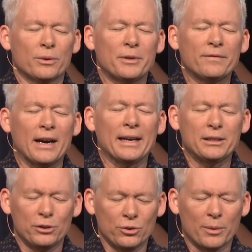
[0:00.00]
I'm
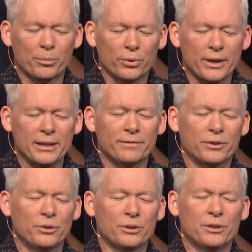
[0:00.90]
inviting you. I'm praying
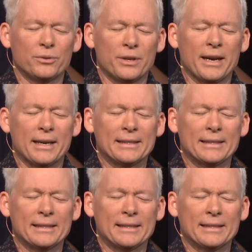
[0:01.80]
for you to do that.